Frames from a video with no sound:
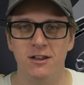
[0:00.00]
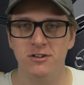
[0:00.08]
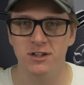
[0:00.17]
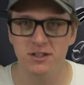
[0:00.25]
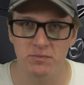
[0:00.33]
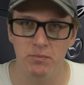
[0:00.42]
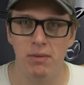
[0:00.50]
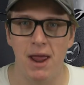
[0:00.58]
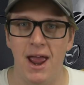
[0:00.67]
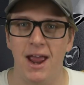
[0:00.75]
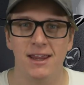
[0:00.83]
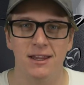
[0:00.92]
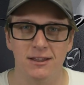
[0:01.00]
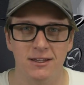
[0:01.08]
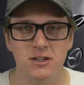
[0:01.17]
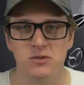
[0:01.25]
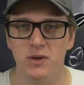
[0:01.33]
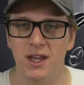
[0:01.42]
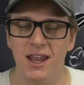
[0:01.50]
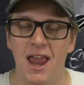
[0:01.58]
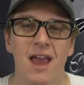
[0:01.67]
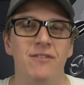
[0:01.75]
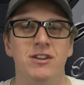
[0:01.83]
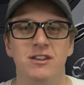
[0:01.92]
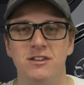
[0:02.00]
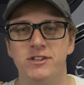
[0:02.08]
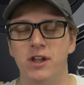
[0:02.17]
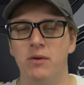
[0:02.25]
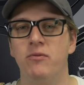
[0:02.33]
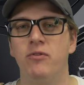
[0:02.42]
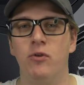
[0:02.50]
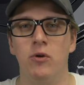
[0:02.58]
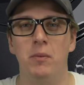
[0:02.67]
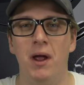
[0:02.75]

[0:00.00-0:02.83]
engine's back, at least we can have it in some form,